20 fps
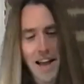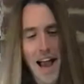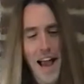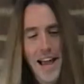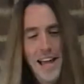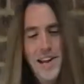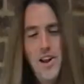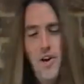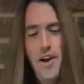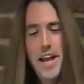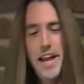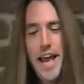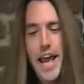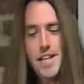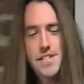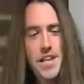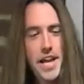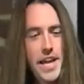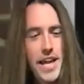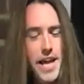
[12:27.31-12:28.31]
I can only
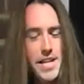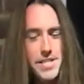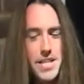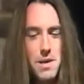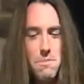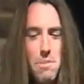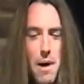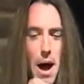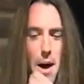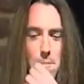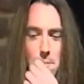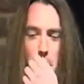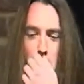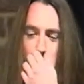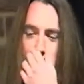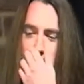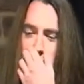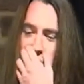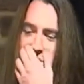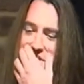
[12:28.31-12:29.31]
guess that kissing Bob
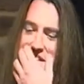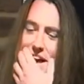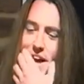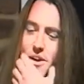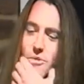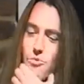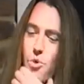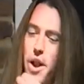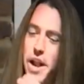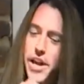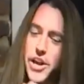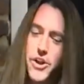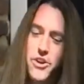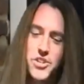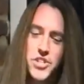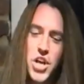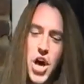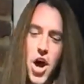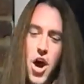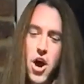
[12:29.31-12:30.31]
Barker is like running your
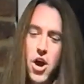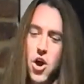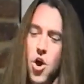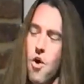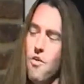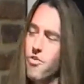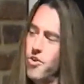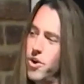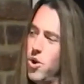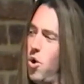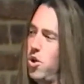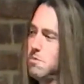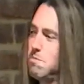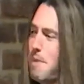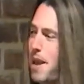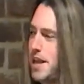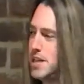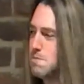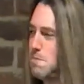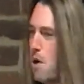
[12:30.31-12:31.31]
tongue over an old
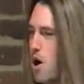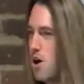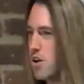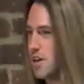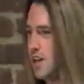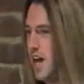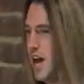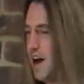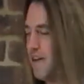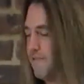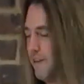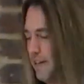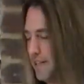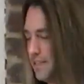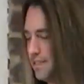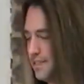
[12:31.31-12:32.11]
baseball glove.